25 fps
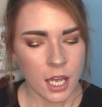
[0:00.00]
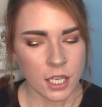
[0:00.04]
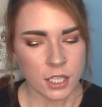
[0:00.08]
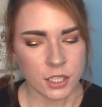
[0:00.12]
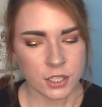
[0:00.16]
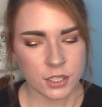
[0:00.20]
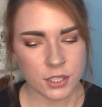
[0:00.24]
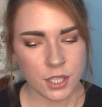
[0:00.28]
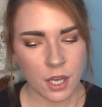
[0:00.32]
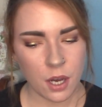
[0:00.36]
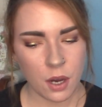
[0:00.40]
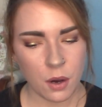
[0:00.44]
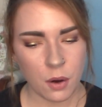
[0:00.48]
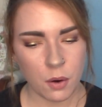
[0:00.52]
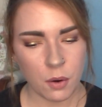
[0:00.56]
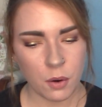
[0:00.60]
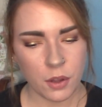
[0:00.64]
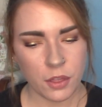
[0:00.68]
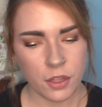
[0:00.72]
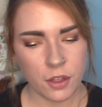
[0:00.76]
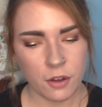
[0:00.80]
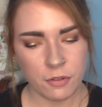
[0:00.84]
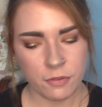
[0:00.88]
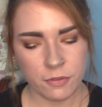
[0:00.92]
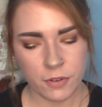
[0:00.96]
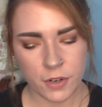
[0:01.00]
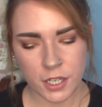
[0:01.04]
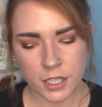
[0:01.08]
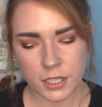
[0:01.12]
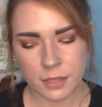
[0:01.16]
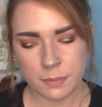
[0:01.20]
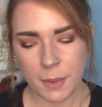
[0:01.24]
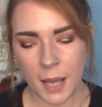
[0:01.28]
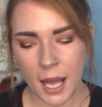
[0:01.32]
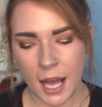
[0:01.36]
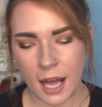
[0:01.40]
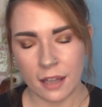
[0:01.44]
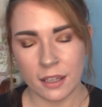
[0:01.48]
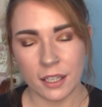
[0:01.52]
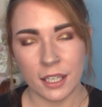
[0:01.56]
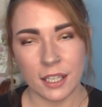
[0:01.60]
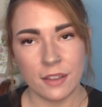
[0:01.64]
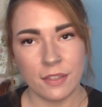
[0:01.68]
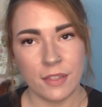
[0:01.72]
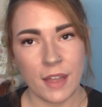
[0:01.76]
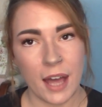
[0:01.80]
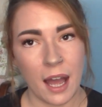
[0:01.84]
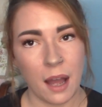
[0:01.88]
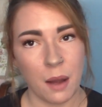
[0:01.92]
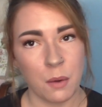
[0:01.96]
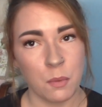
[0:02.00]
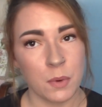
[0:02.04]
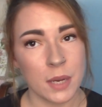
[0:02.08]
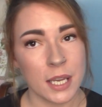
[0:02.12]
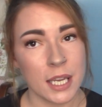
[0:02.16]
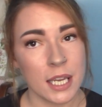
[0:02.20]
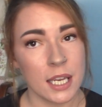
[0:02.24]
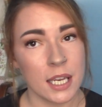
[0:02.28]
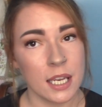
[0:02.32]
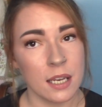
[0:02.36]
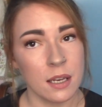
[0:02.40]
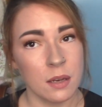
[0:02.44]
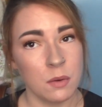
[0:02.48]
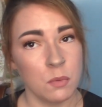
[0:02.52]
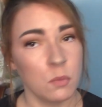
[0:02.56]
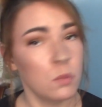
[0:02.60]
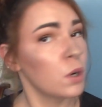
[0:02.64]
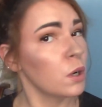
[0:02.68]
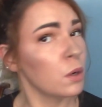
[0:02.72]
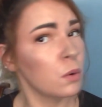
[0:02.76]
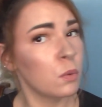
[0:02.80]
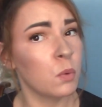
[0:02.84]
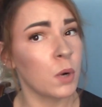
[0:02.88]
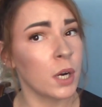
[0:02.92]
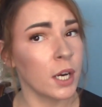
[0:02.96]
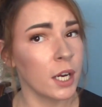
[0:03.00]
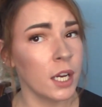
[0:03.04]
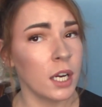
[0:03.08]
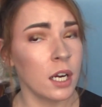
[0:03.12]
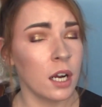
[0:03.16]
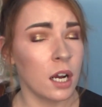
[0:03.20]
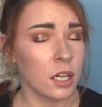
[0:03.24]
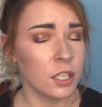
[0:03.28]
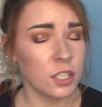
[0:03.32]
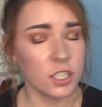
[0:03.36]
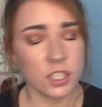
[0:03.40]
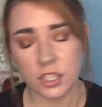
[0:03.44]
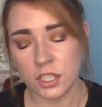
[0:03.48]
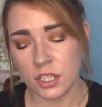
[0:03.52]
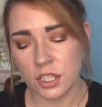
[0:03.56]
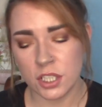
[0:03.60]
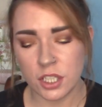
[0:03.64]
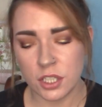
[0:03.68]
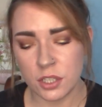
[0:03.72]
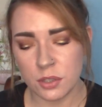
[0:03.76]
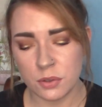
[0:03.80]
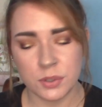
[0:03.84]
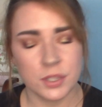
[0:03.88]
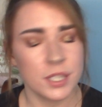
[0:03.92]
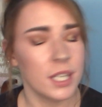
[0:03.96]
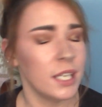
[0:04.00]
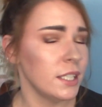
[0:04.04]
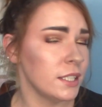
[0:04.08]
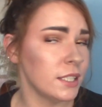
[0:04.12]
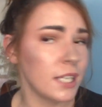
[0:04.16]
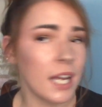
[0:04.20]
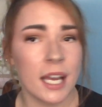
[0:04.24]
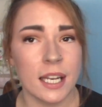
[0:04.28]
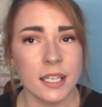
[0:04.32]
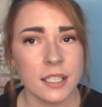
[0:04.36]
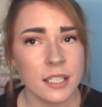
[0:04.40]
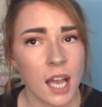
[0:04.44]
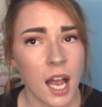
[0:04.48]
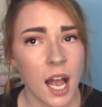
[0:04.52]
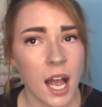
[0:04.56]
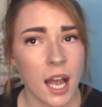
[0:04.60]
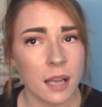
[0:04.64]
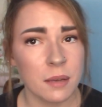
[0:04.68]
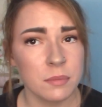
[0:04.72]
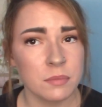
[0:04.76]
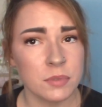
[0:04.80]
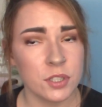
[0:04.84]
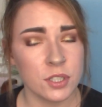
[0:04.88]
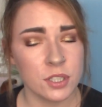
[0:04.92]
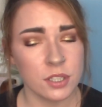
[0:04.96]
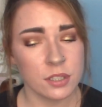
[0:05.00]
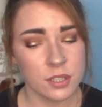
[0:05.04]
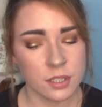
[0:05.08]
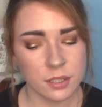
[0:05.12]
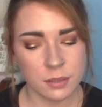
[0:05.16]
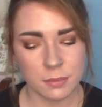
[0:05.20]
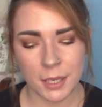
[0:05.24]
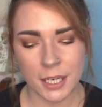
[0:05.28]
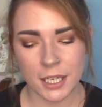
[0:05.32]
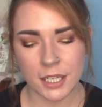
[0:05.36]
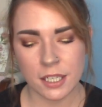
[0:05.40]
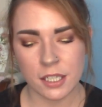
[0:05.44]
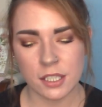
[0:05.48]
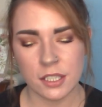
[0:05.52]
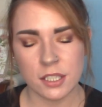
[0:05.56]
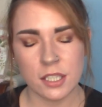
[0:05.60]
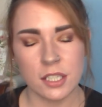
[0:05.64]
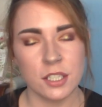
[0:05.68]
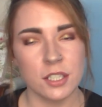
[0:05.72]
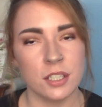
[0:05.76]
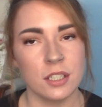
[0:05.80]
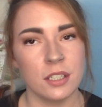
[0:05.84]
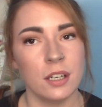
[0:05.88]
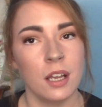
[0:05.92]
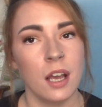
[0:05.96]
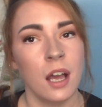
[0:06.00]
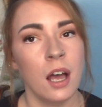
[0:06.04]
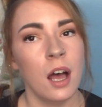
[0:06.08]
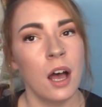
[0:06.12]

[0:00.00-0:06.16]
So the first palette that we were working on just to use like 10 times just to make a decision